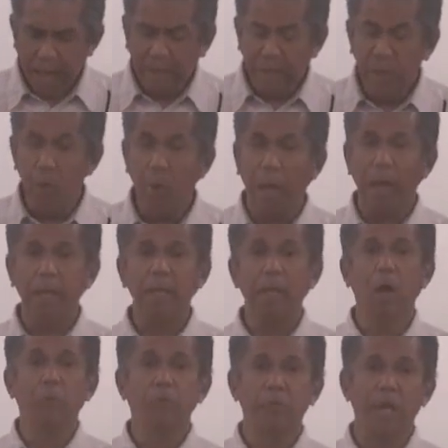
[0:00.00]
other way
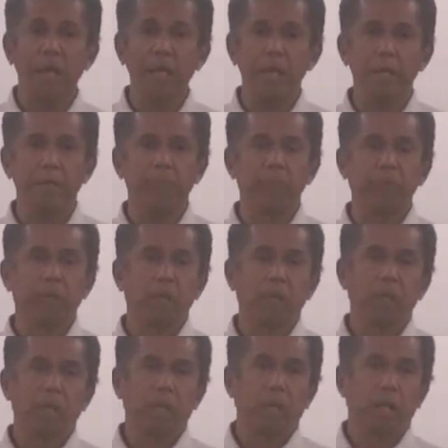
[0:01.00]
of saying
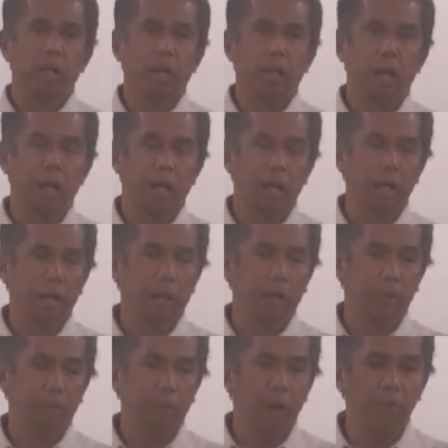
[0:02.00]

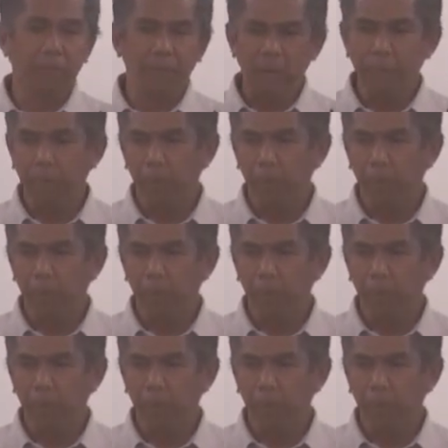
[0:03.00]
flee